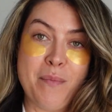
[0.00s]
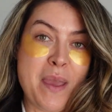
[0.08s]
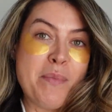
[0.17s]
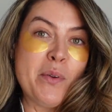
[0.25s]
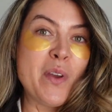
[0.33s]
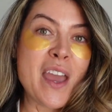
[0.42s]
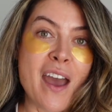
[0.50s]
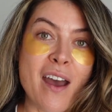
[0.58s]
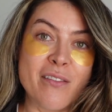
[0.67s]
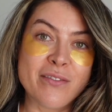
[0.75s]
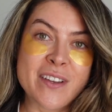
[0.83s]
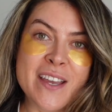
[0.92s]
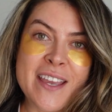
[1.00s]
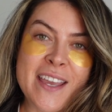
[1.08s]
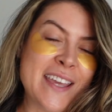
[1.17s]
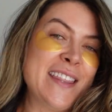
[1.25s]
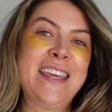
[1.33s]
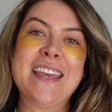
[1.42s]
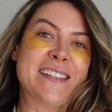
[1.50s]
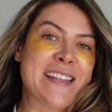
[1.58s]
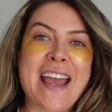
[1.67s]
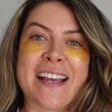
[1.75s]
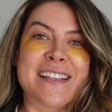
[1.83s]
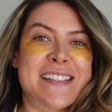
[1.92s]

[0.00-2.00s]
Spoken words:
Maybe we have the exact